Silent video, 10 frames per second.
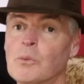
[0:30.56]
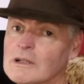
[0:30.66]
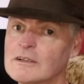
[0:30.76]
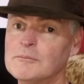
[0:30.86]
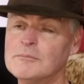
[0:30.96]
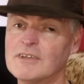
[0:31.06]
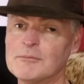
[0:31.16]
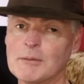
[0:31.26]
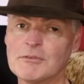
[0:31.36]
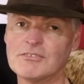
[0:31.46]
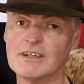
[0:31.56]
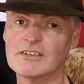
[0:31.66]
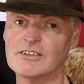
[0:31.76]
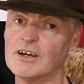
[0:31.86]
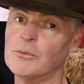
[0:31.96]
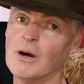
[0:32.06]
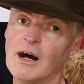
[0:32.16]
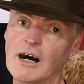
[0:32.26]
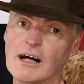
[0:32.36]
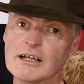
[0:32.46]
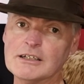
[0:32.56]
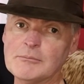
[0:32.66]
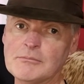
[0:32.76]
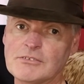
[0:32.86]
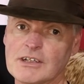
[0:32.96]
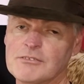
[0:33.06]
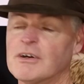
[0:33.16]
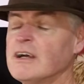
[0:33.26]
welcome to the Mammoth Tech Show. I'm Jeff,